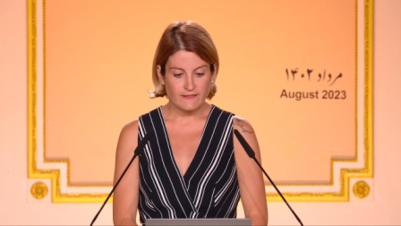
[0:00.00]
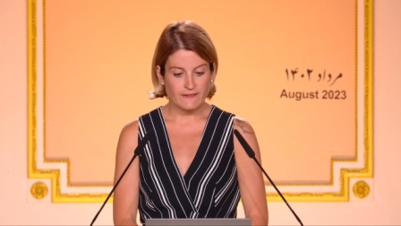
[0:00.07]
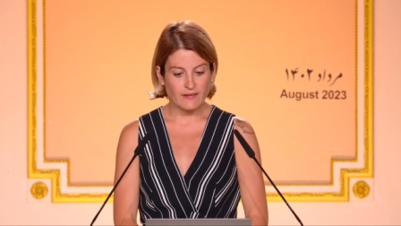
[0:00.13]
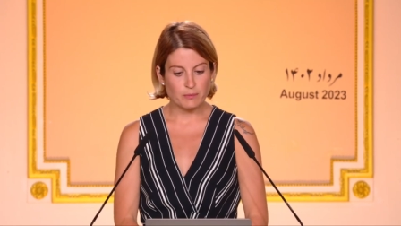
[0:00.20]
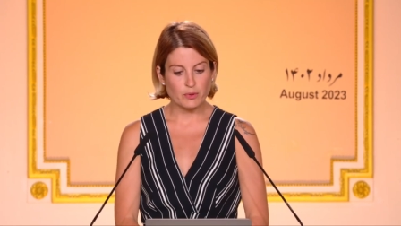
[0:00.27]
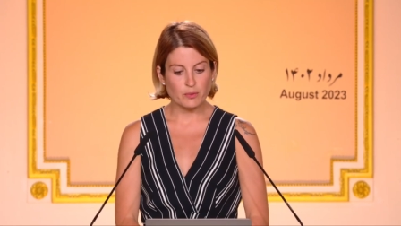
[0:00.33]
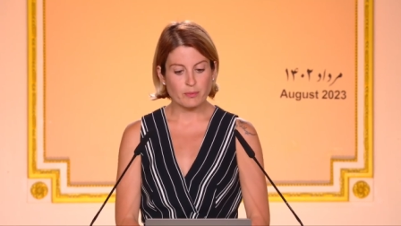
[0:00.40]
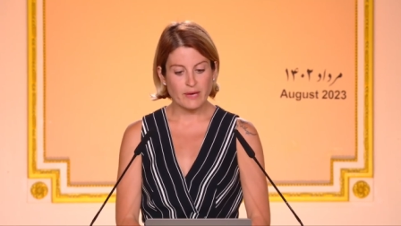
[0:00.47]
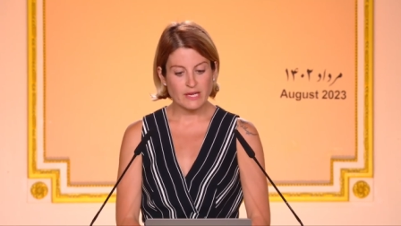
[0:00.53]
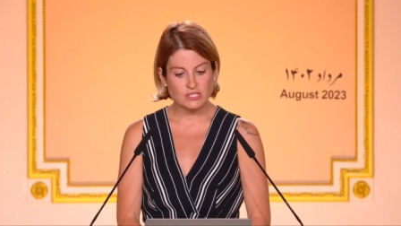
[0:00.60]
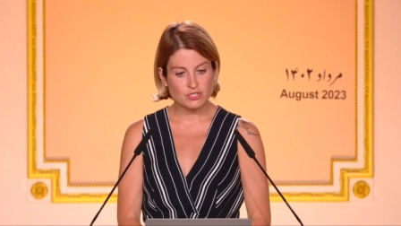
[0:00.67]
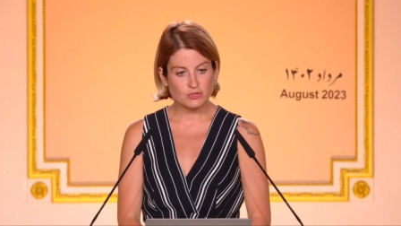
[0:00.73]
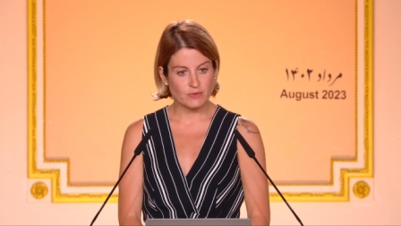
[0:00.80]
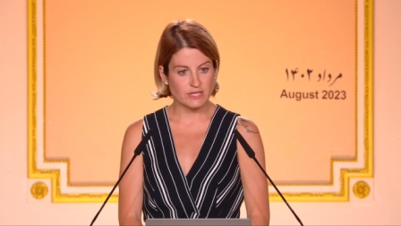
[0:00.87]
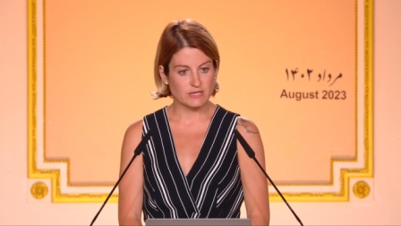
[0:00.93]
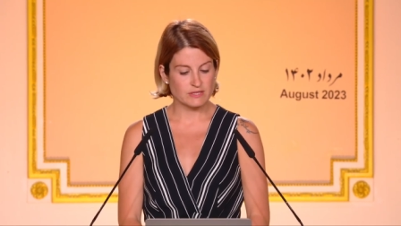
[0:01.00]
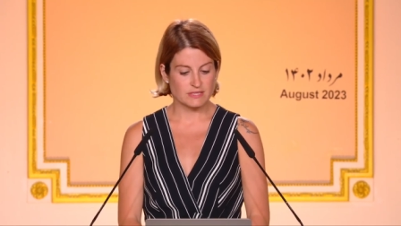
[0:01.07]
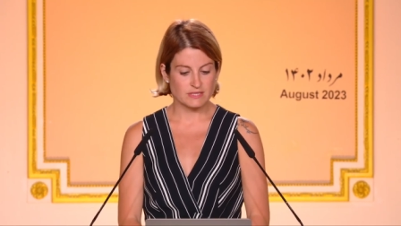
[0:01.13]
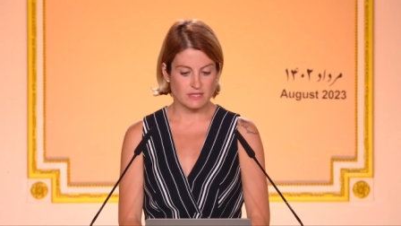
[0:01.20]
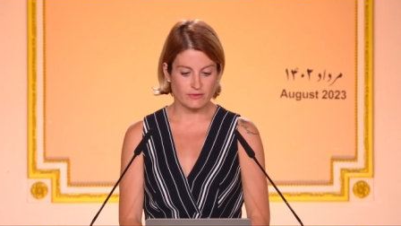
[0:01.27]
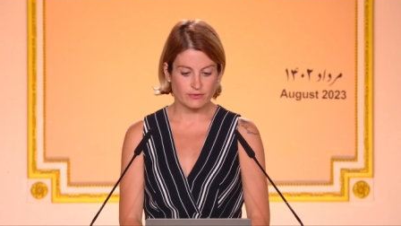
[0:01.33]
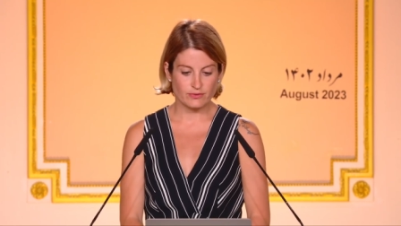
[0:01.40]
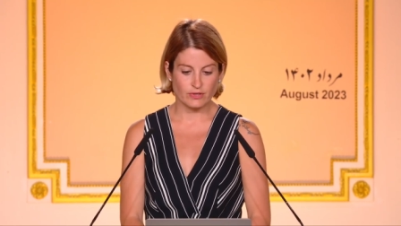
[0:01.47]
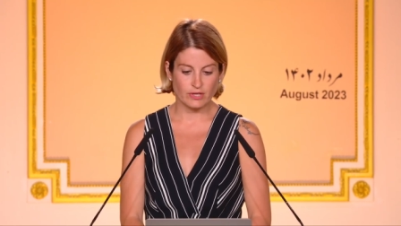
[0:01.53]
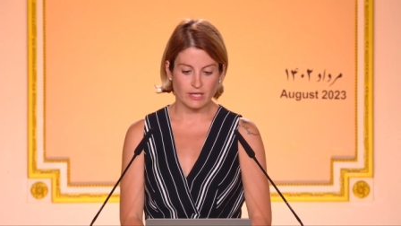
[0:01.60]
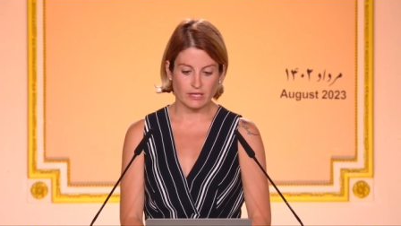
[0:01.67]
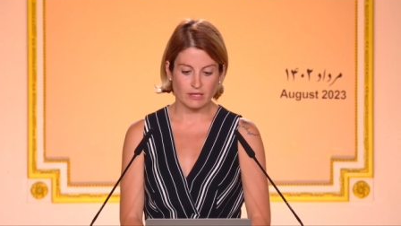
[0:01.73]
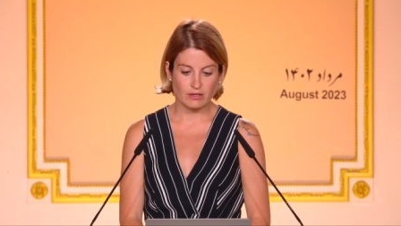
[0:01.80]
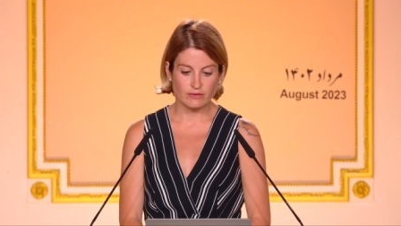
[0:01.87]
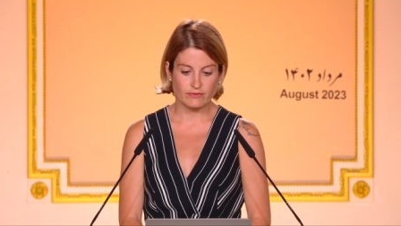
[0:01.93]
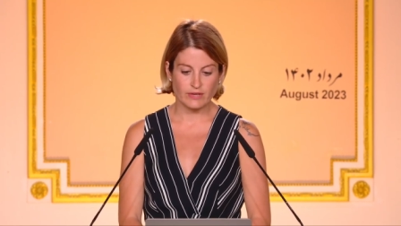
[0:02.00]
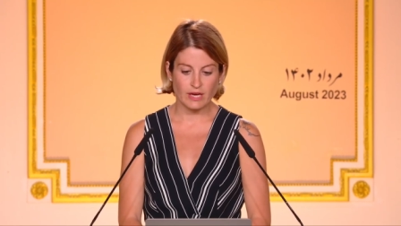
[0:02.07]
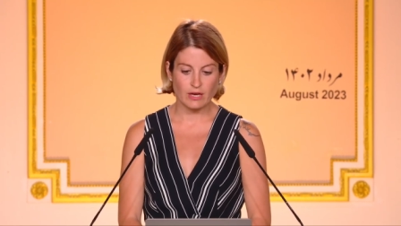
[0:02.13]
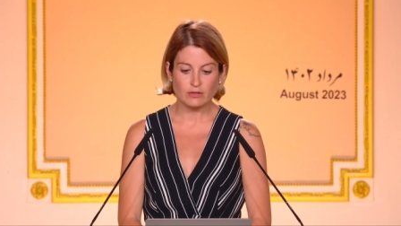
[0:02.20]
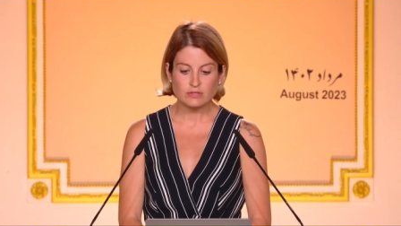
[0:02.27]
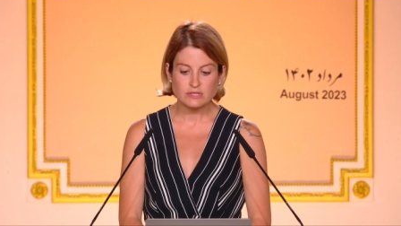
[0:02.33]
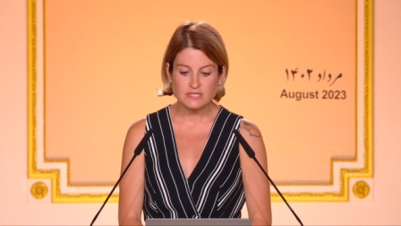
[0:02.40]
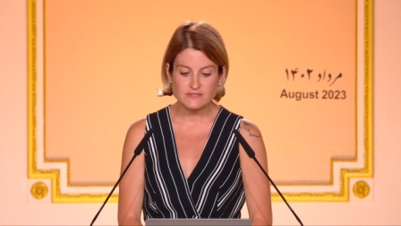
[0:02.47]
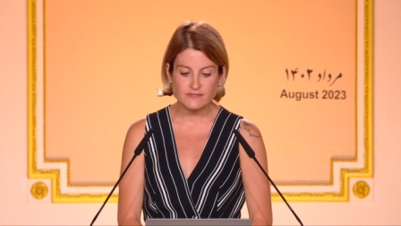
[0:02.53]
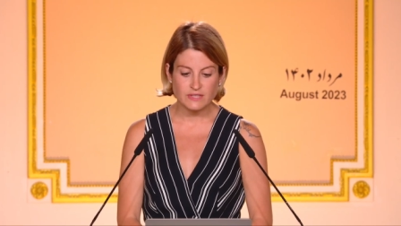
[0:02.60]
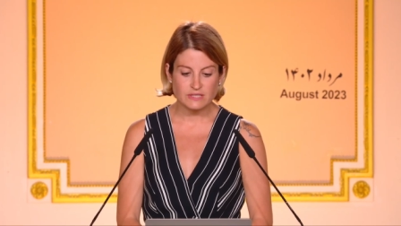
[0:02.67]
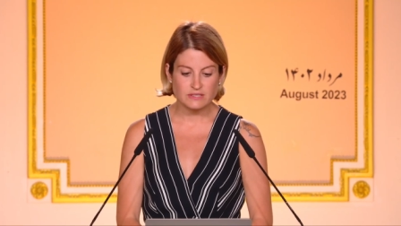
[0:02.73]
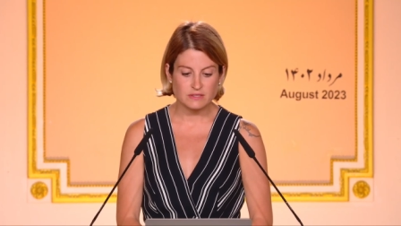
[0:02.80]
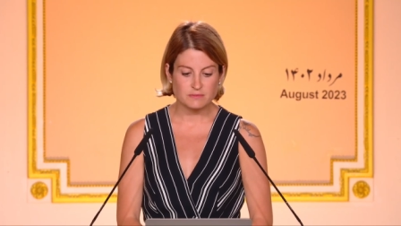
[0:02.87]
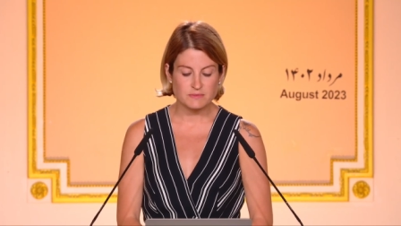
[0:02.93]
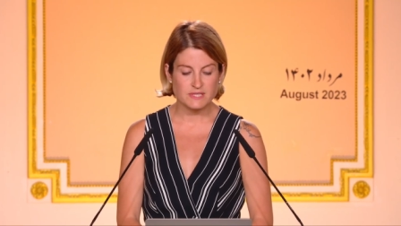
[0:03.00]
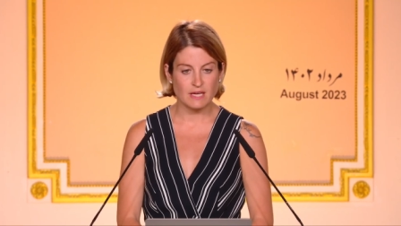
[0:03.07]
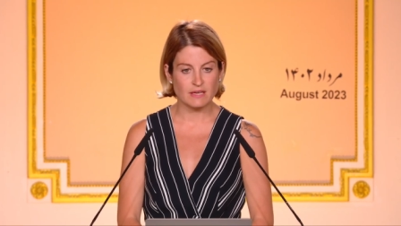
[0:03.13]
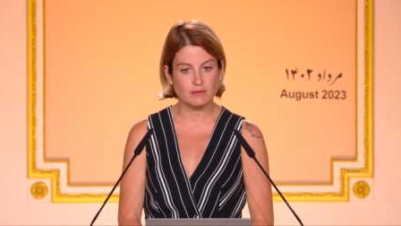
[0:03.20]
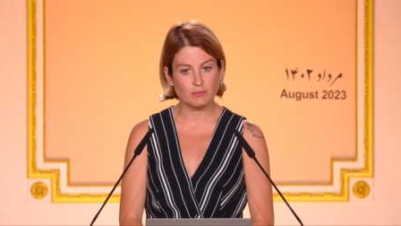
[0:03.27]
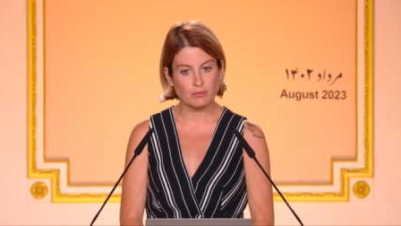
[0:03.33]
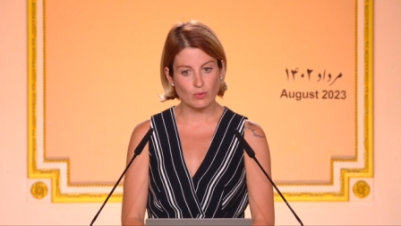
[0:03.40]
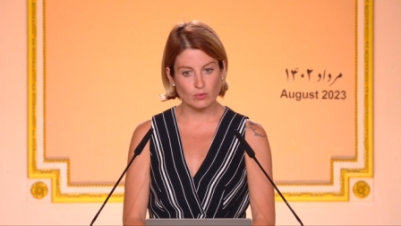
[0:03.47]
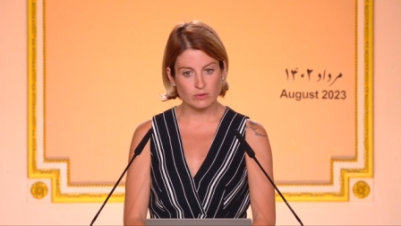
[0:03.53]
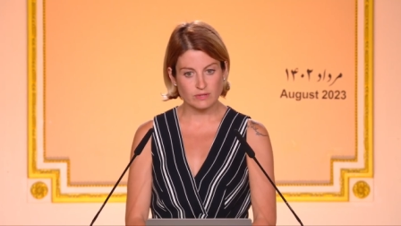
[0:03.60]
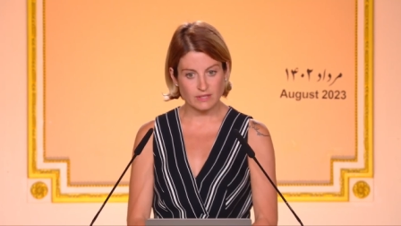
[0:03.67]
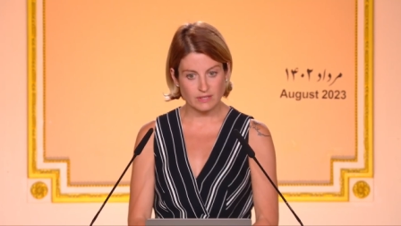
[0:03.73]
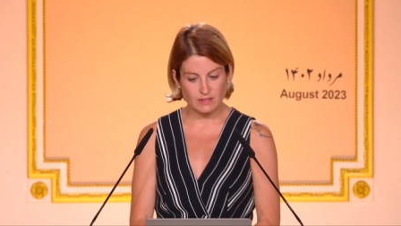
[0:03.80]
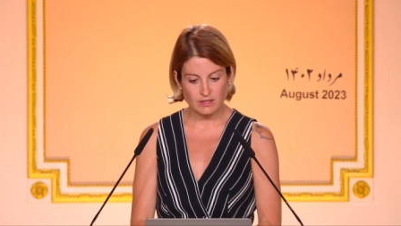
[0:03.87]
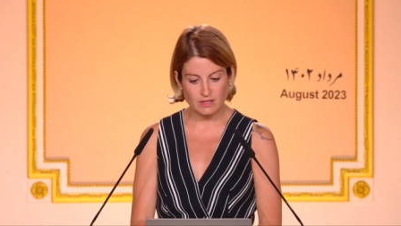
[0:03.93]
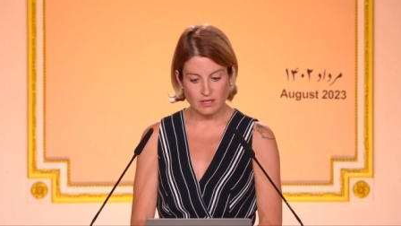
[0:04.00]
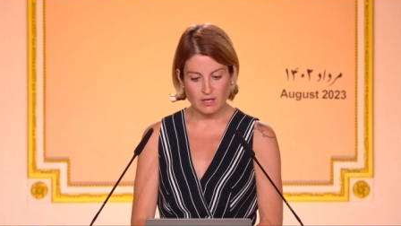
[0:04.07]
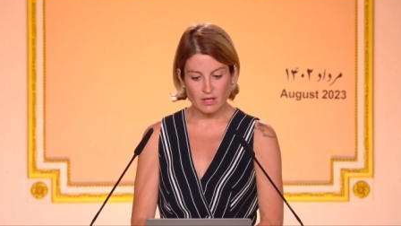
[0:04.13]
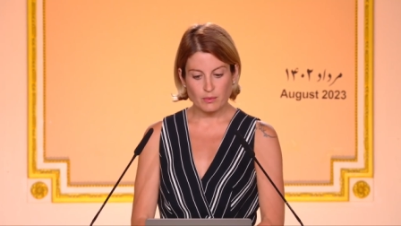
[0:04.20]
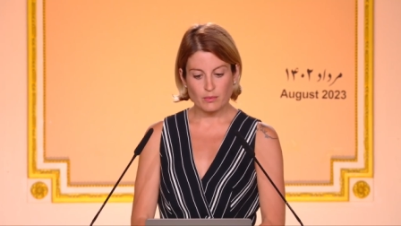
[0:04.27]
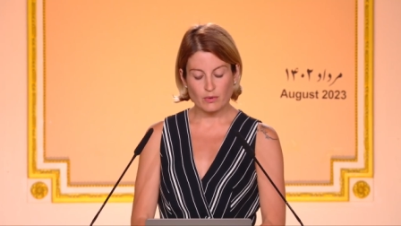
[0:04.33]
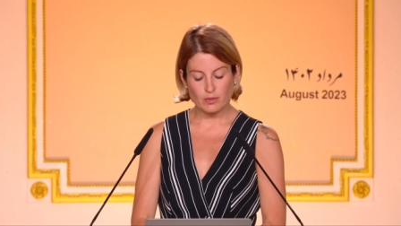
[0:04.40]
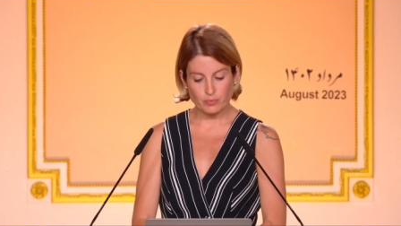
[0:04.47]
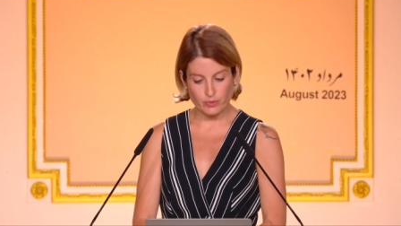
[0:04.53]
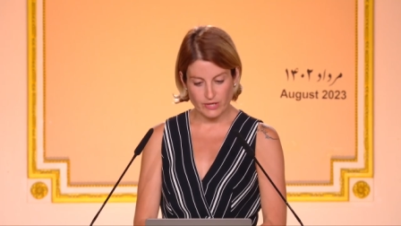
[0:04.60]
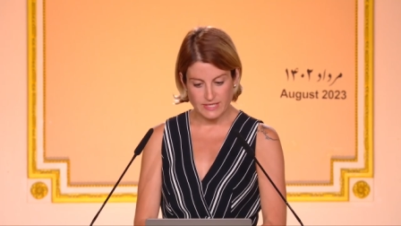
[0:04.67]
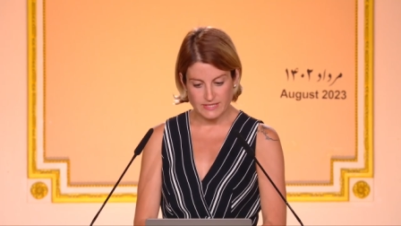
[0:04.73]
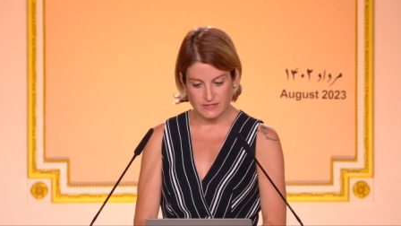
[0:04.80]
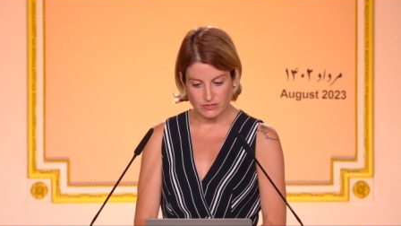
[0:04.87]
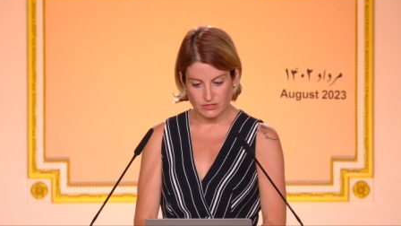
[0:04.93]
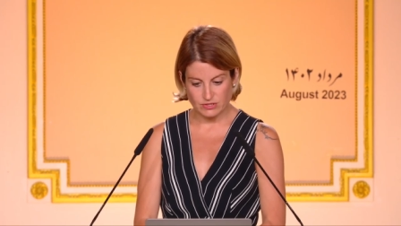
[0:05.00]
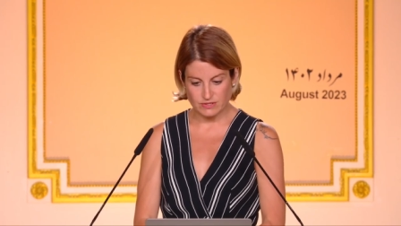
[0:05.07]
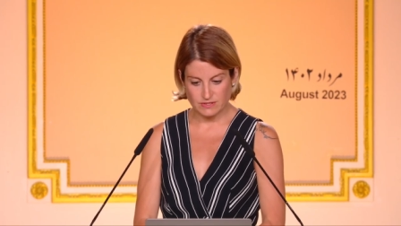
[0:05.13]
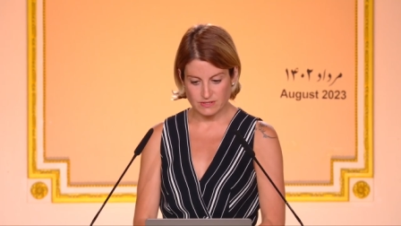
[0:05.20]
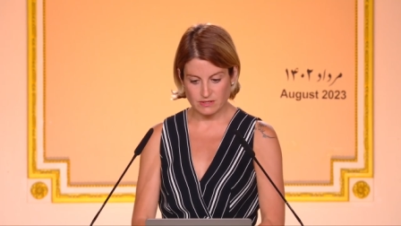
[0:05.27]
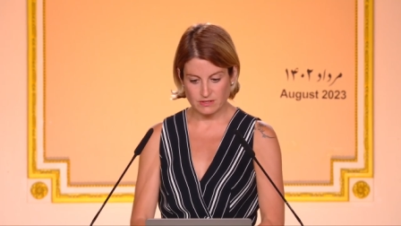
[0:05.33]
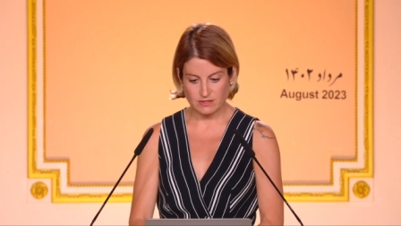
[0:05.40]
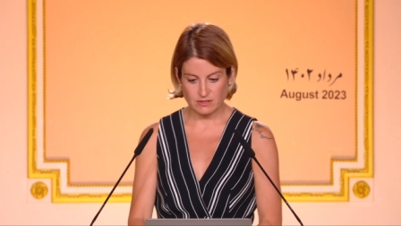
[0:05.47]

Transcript: They perpetuate the suffering of countless victims and embolden oppressors.